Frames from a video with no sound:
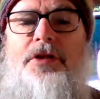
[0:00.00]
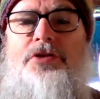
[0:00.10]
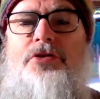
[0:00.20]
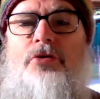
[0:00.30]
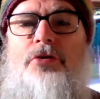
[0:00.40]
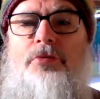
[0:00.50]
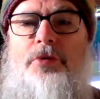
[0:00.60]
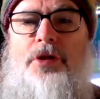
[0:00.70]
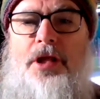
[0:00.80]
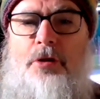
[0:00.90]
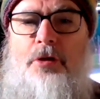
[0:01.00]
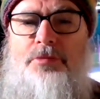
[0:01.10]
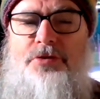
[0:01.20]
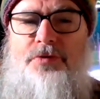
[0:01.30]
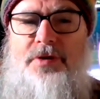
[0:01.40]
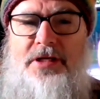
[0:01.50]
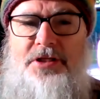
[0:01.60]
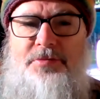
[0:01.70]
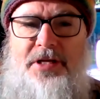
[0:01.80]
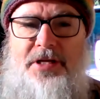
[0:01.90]
This thought will help to
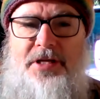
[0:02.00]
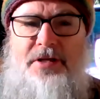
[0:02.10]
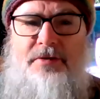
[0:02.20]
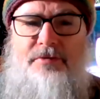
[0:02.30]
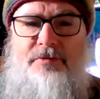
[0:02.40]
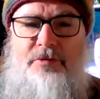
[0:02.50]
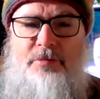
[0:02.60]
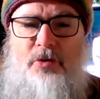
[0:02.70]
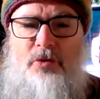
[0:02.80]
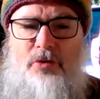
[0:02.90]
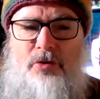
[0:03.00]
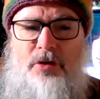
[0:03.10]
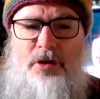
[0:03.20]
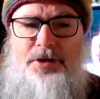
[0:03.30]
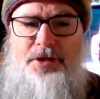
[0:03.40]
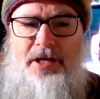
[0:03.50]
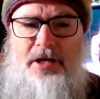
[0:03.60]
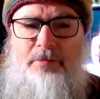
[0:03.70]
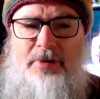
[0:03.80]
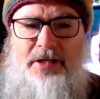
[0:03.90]
release me from all I
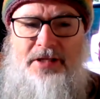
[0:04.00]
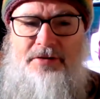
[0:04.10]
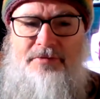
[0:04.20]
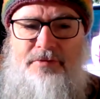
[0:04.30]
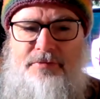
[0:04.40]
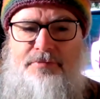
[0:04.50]
now believe.